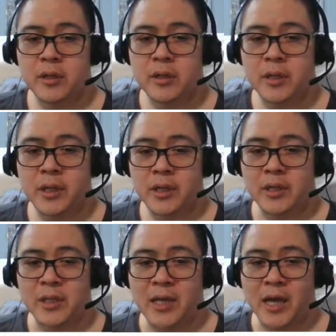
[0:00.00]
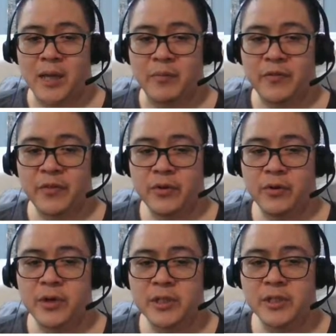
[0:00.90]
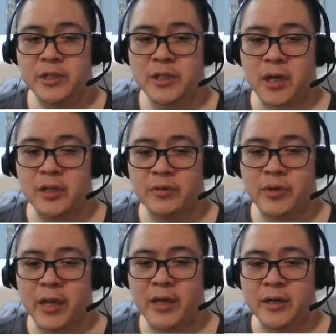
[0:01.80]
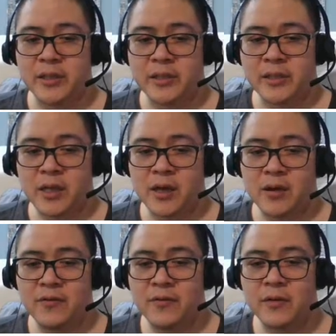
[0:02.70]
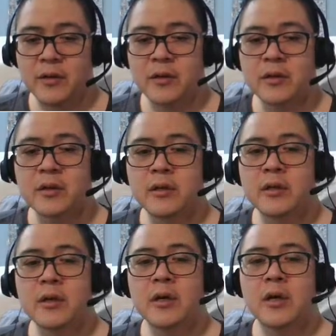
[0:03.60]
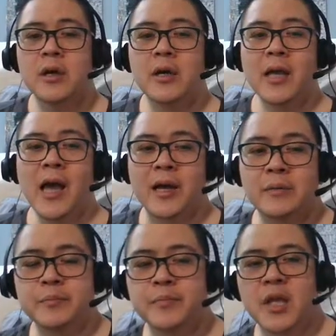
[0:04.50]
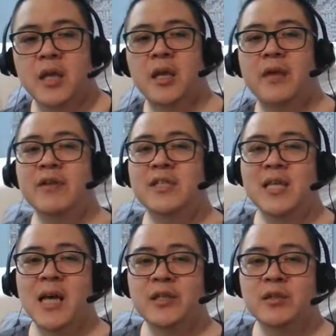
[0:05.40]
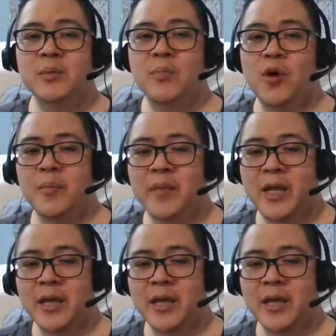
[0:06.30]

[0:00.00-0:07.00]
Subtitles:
Gilded Diadem of Thorns. Charged Raider stuff. Yeah. If you decided to support me